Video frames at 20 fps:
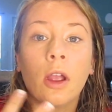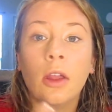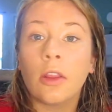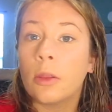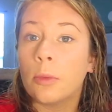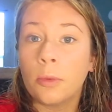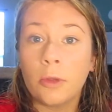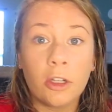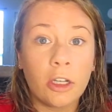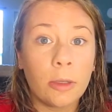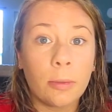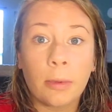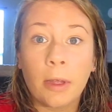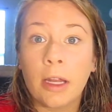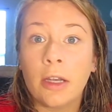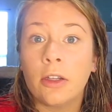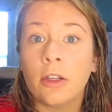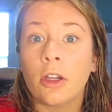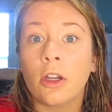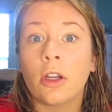the Beauty
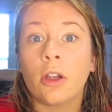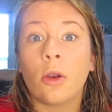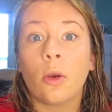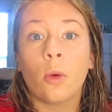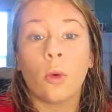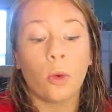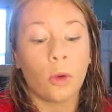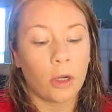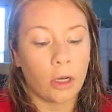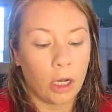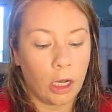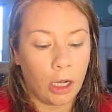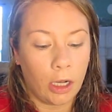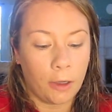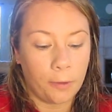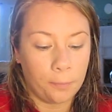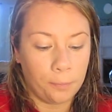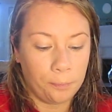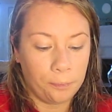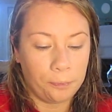Blender,
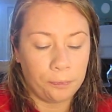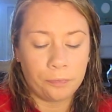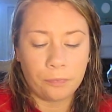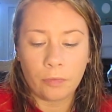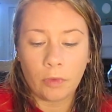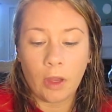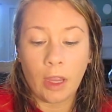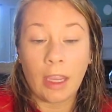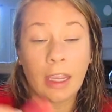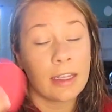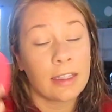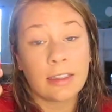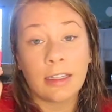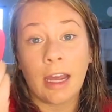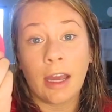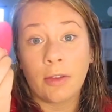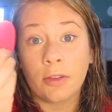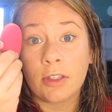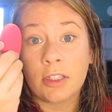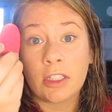or I guess
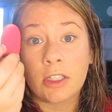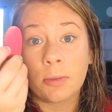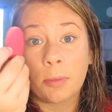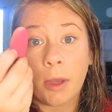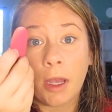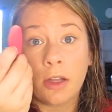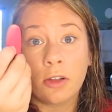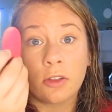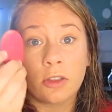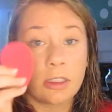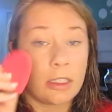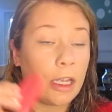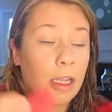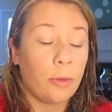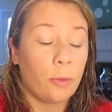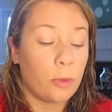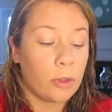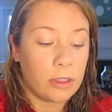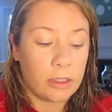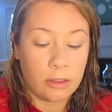now the sponge, because I
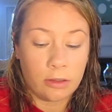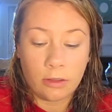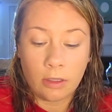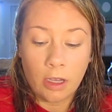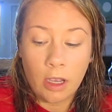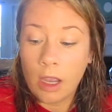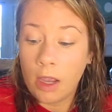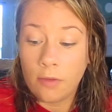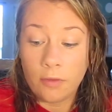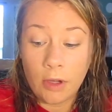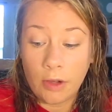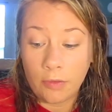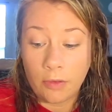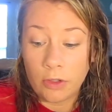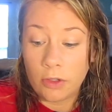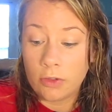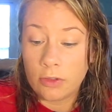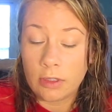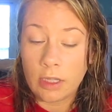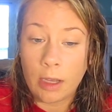was I've never
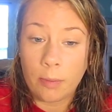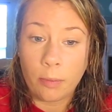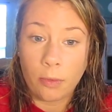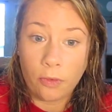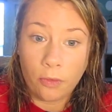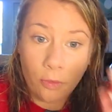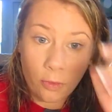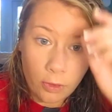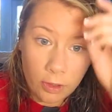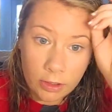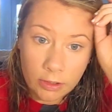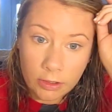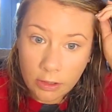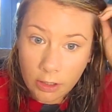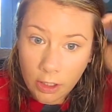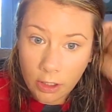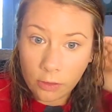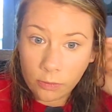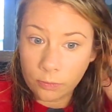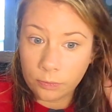used that before.
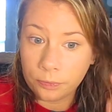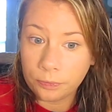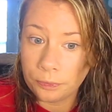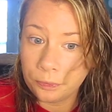So